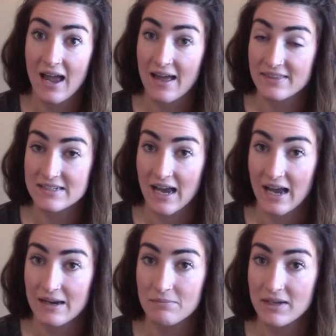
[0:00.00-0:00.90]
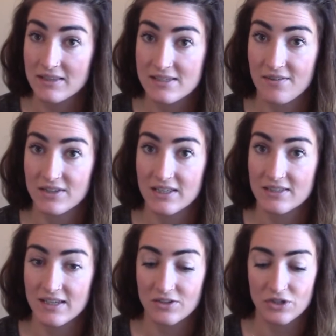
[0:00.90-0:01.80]
At the time, in the 17th
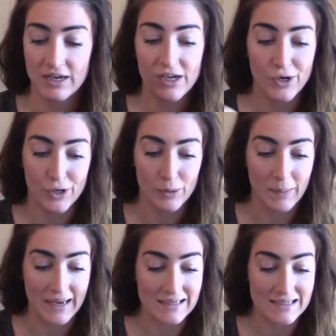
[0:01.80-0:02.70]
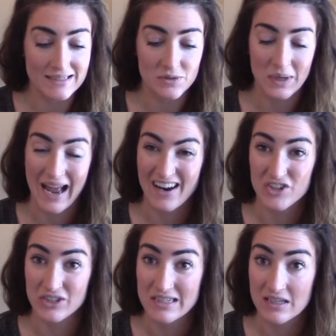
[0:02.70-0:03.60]
century, her paintings would
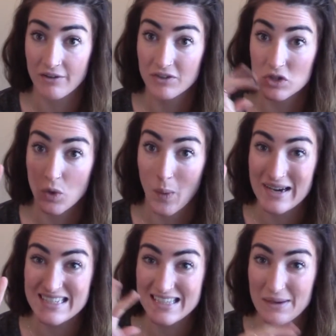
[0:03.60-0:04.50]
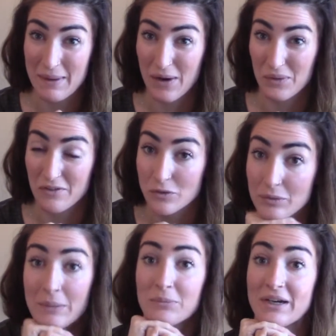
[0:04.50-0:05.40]
actually sell for twice the amount of a
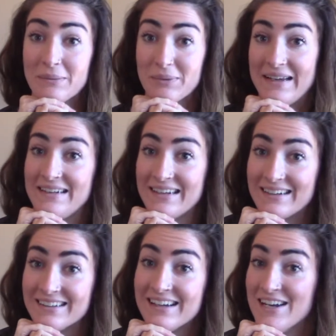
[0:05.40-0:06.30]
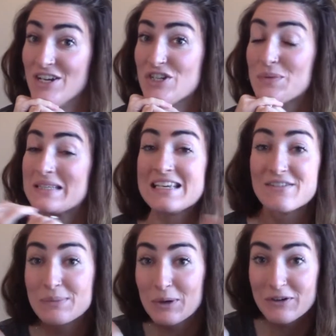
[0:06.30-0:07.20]
Rembrandt painting. She was
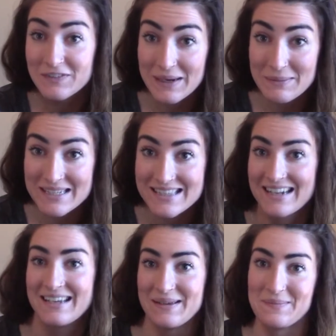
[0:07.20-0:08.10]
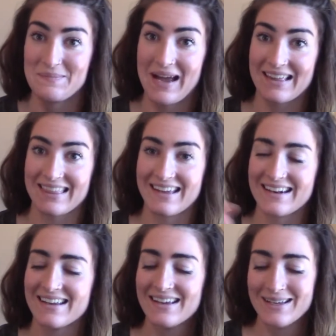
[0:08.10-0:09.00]
even more famous than him back
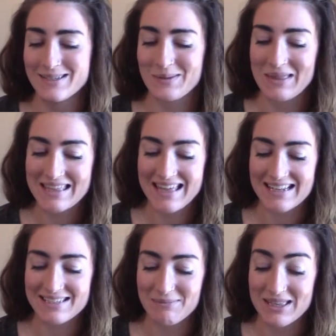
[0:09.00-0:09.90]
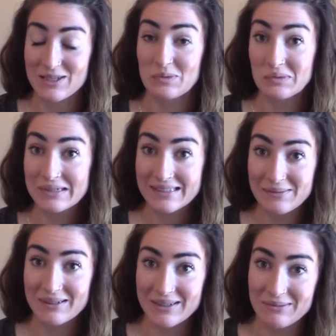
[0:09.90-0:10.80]
then. So I think that's something that's
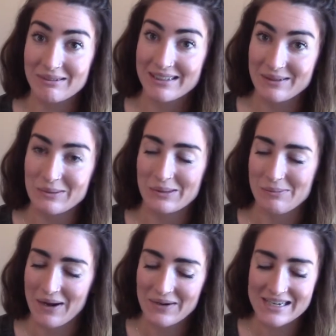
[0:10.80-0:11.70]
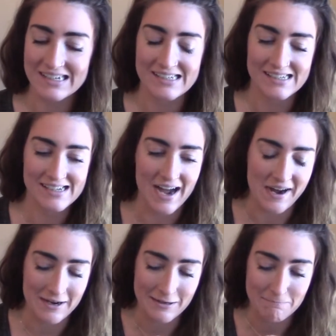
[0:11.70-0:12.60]
really cool about her.
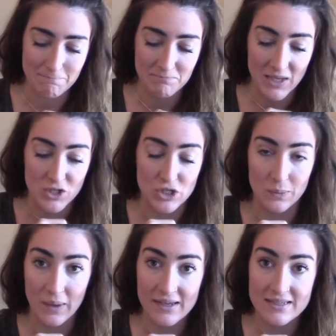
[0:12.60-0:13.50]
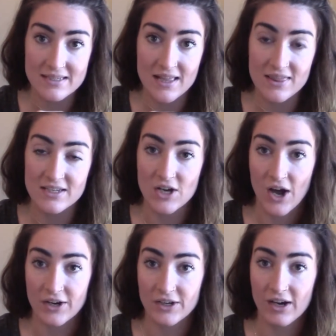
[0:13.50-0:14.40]
She was the
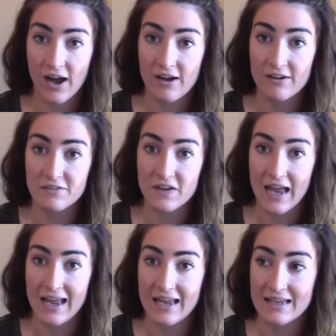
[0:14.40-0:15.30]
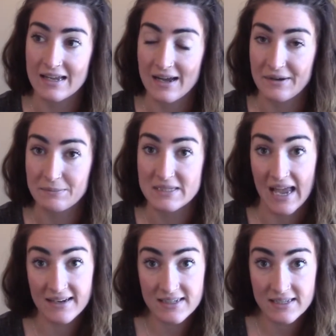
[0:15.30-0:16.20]
daughter of a
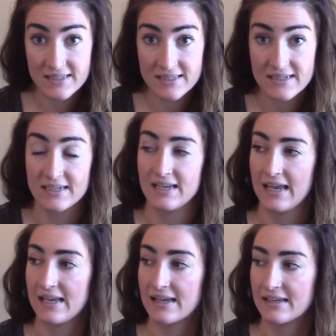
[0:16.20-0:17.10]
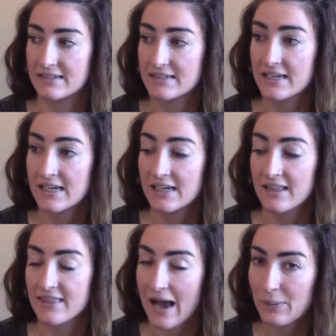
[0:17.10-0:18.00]
scientist, and
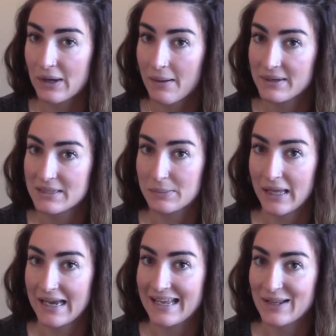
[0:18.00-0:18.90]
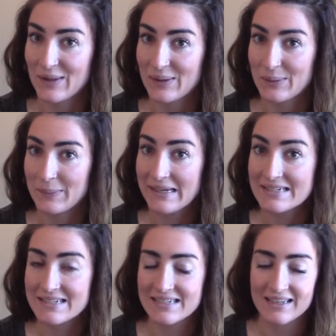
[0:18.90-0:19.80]
that will come into play in a little
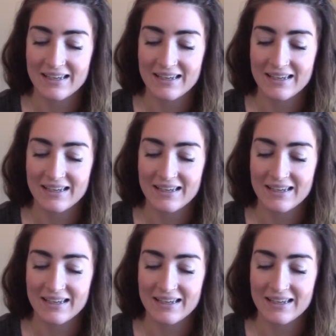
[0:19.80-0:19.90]
bit.